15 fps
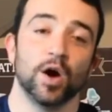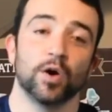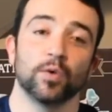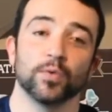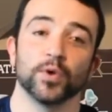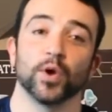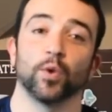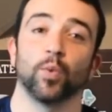
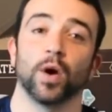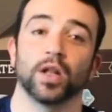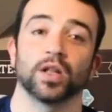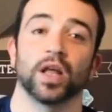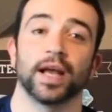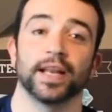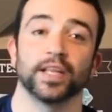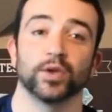what
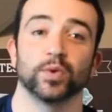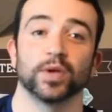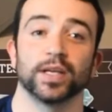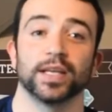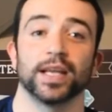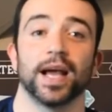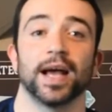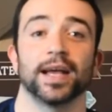lighting you can
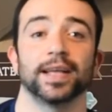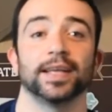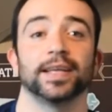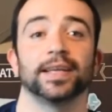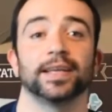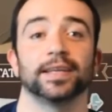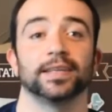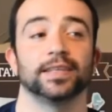get,
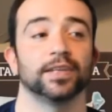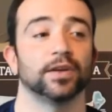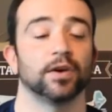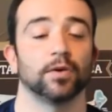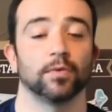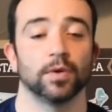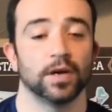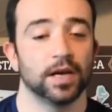and
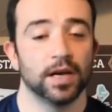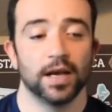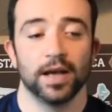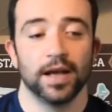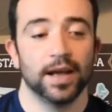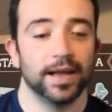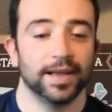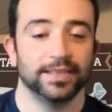
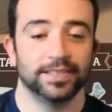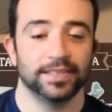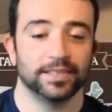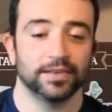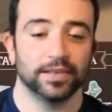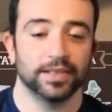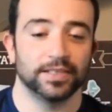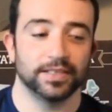it's
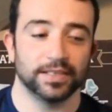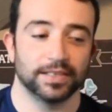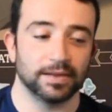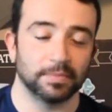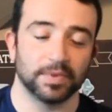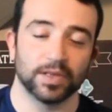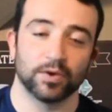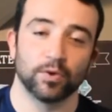just
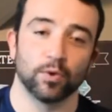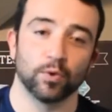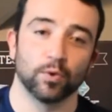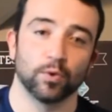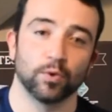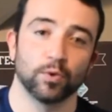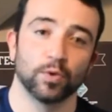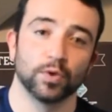something
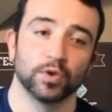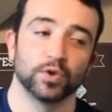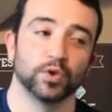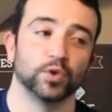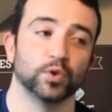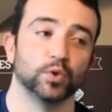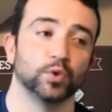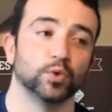cool
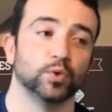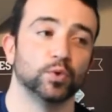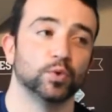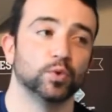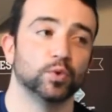to,